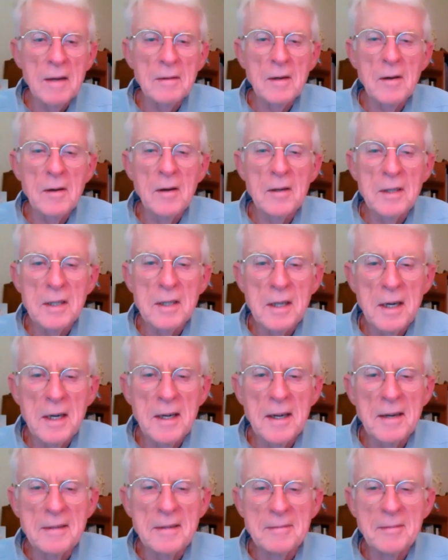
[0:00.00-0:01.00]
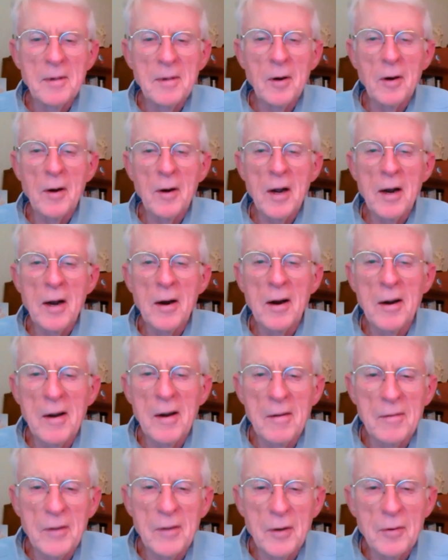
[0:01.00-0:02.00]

Good to see you or hear of you.